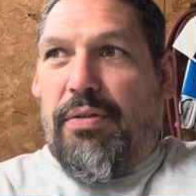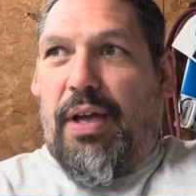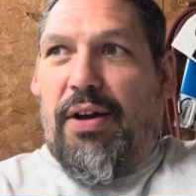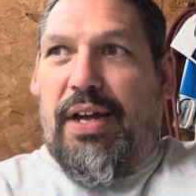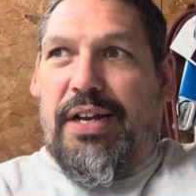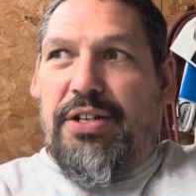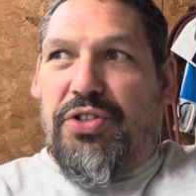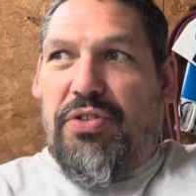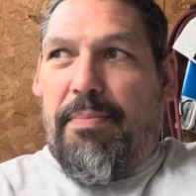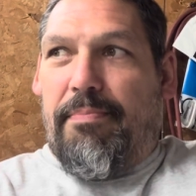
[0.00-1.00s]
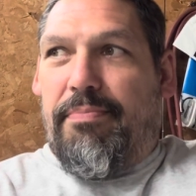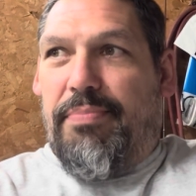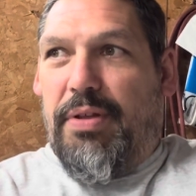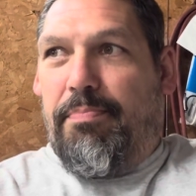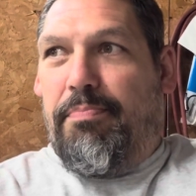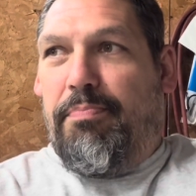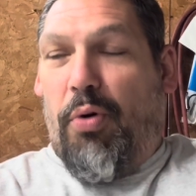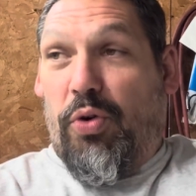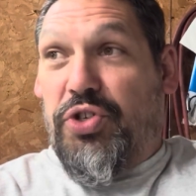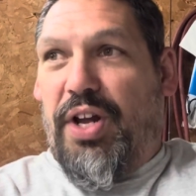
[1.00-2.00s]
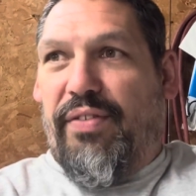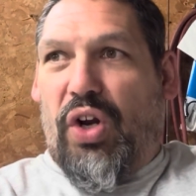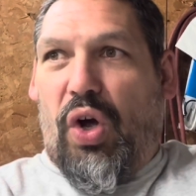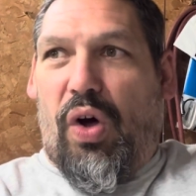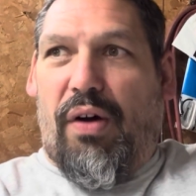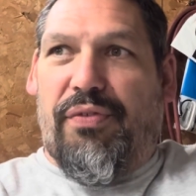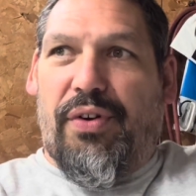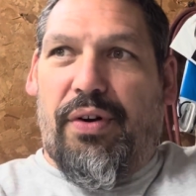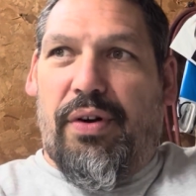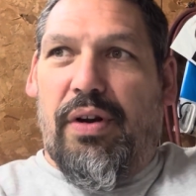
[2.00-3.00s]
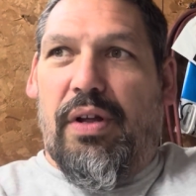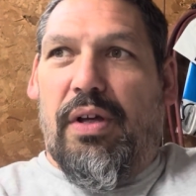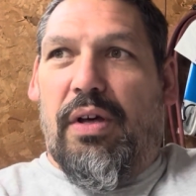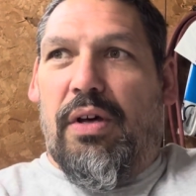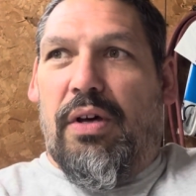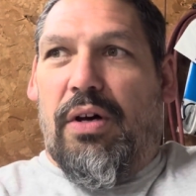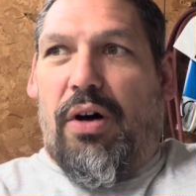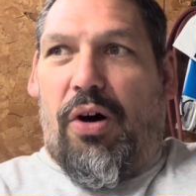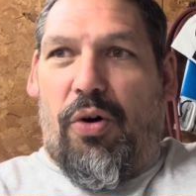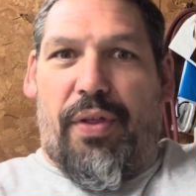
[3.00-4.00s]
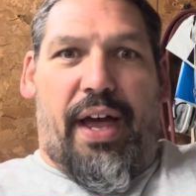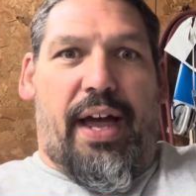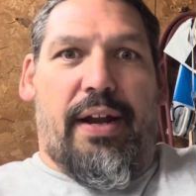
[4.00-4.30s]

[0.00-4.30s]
how I had to strip the portion of it off and all that.